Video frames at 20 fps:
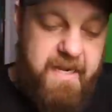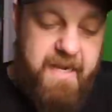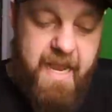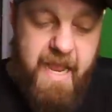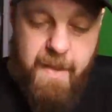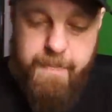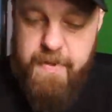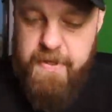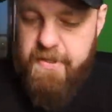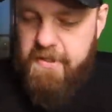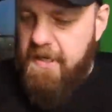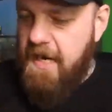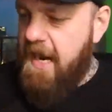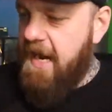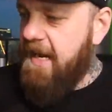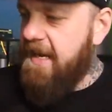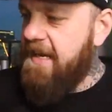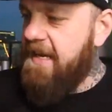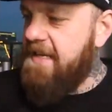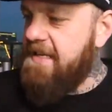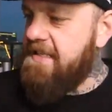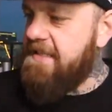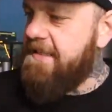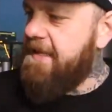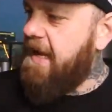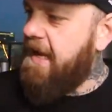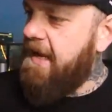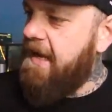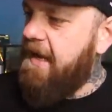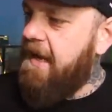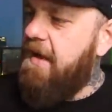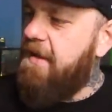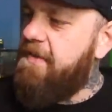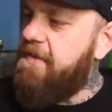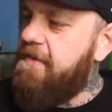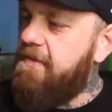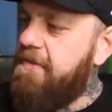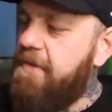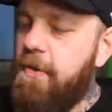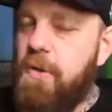And HappyCry is like,
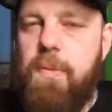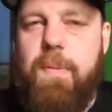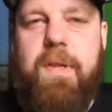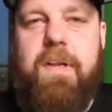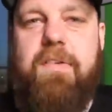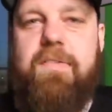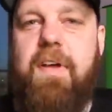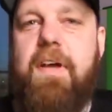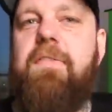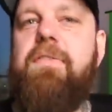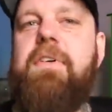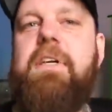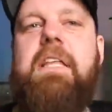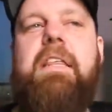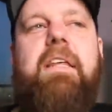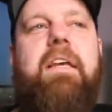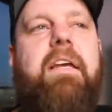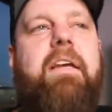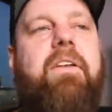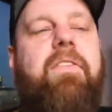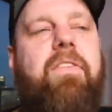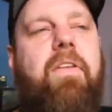it's a little bit of everything.